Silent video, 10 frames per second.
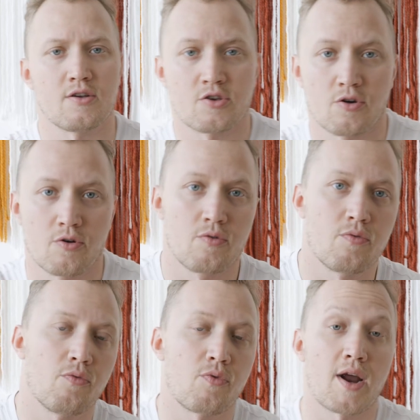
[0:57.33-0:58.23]

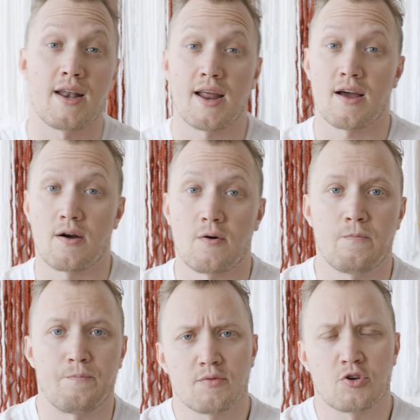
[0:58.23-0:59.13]
So right
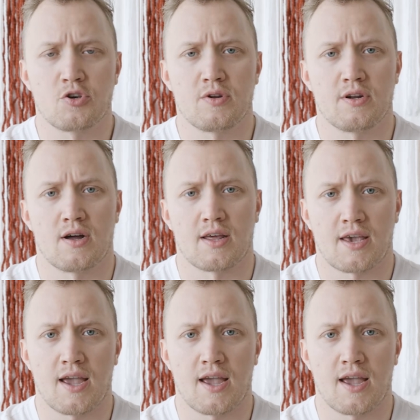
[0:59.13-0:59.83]
now I am shooting on a